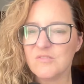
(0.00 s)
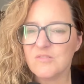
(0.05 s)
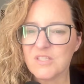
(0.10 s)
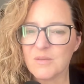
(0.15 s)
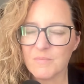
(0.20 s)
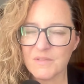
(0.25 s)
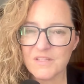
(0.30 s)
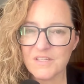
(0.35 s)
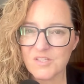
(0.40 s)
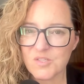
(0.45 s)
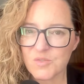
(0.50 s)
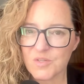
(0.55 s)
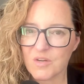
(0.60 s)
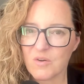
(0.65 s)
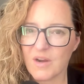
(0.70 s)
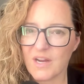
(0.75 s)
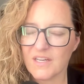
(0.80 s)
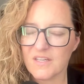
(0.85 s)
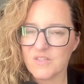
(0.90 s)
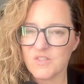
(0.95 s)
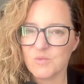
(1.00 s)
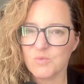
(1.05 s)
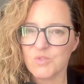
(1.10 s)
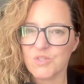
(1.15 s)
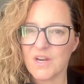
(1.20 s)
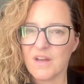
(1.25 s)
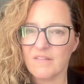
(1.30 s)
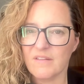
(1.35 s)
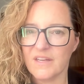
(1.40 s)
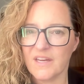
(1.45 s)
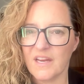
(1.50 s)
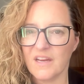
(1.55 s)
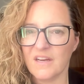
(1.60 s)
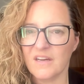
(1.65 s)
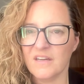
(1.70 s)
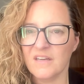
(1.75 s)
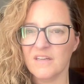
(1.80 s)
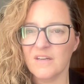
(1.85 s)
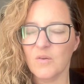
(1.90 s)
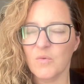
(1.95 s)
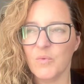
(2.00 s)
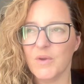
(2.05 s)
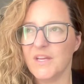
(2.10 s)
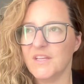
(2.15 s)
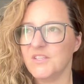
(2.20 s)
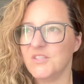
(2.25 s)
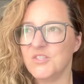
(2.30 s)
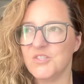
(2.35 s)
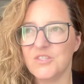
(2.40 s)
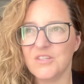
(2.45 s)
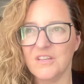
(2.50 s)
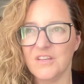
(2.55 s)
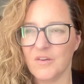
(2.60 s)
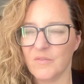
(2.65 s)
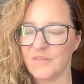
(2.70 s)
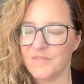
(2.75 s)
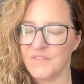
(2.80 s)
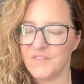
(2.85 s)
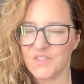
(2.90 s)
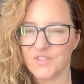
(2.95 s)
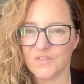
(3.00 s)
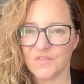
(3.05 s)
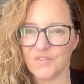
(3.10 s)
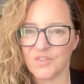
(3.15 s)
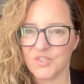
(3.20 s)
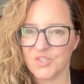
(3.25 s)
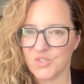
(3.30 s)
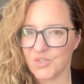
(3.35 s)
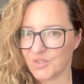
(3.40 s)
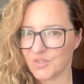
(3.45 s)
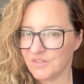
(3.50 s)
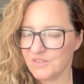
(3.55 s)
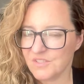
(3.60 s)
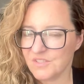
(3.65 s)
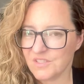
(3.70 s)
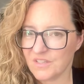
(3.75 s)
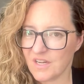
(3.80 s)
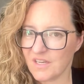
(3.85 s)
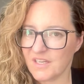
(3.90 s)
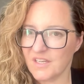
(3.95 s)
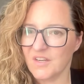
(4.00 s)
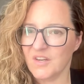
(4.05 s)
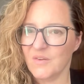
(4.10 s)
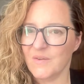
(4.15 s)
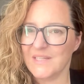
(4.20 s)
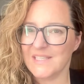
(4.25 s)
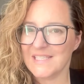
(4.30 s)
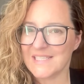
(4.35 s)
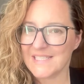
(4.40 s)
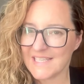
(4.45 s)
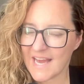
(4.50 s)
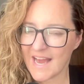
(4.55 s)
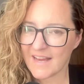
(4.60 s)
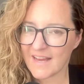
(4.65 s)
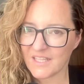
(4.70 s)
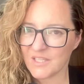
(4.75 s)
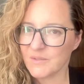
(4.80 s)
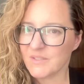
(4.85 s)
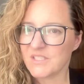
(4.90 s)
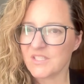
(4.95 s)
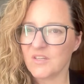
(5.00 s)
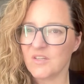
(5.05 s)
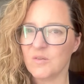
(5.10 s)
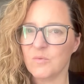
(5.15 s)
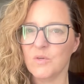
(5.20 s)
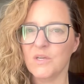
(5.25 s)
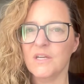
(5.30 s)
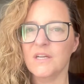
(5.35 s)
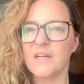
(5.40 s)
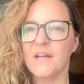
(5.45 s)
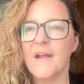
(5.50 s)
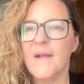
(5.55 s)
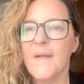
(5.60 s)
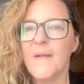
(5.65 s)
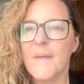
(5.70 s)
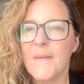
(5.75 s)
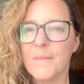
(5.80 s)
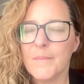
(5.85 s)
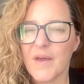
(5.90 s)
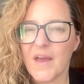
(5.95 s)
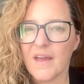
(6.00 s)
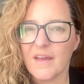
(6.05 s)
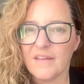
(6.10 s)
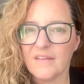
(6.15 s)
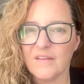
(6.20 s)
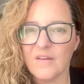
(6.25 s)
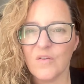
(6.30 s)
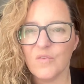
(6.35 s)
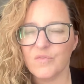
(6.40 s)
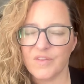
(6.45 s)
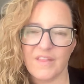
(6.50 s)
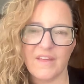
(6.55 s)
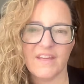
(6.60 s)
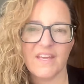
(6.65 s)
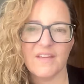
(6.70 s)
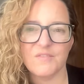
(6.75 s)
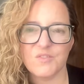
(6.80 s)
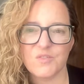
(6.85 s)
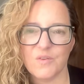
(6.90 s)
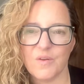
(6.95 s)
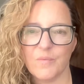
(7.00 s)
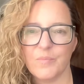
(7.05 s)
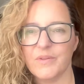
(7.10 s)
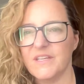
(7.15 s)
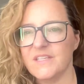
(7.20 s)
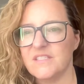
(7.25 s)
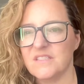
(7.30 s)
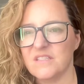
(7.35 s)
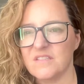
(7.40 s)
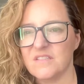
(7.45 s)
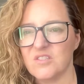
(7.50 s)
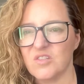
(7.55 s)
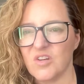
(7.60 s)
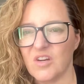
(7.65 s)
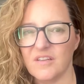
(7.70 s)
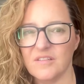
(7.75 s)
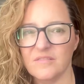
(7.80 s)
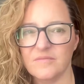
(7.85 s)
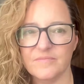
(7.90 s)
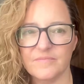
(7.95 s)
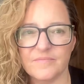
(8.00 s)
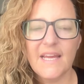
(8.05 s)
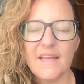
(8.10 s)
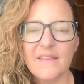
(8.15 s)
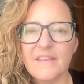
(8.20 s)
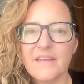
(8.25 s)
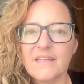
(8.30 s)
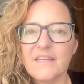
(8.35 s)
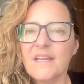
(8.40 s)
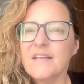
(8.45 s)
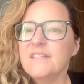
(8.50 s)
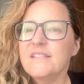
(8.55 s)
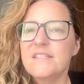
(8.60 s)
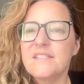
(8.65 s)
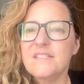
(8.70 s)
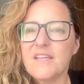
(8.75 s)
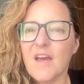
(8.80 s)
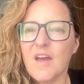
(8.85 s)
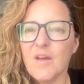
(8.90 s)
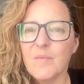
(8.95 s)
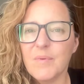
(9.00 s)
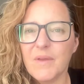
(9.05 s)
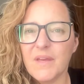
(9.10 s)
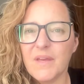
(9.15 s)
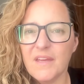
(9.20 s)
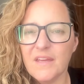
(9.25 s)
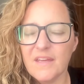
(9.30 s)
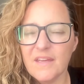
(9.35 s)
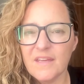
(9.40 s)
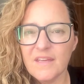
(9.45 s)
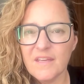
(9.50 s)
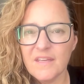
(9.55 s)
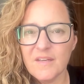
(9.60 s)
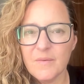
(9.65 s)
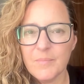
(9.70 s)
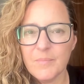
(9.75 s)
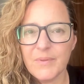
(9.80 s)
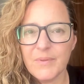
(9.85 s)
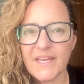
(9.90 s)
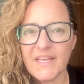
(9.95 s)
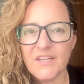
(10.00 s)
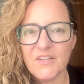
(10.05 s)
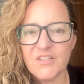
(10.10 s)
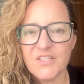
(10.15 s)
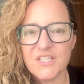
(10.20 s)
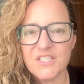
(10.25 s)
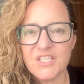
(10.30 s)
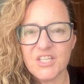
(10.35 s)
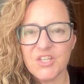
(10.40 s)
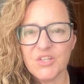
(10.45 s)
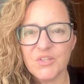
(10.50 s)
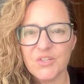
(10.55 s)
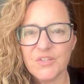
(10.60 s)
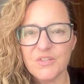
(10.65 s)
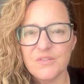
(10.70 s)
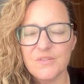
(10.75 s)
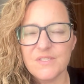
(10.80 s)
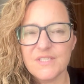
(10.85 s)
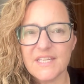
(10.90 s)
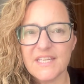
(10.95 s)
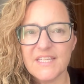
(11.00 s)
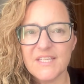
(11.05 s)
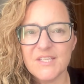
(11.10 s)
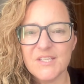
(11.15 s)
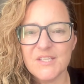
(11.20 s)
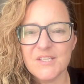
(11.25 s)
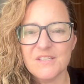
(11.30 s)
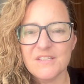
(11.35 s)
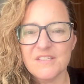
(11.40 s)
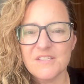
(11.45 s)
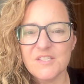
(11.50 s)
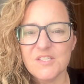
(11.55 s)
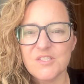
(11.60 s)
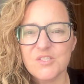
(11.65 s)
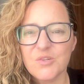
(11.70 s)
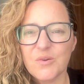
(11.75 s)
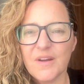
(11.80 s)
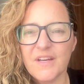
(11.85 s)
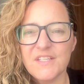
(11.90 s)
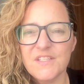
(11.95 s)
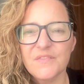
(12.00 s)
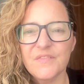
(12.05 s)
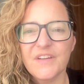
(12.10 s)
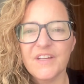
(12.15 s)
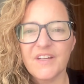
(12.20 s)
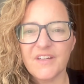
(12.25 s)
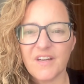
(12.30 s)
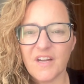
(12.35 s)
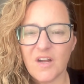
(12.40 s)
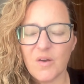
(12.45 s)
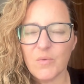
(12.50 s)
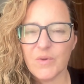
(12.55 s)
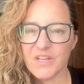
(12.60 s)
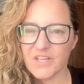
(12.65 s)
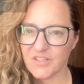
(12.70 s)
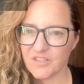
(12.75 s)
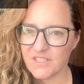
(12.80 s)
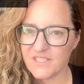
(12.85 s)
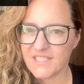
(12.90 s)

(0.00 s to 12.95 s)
some of this requires some trial and error, which, if it's your first cruise, you're not going to know exactly what's going to work, but hopefully that gives you a place to start. The next step in planning your Disney cruise is trying to figure out what your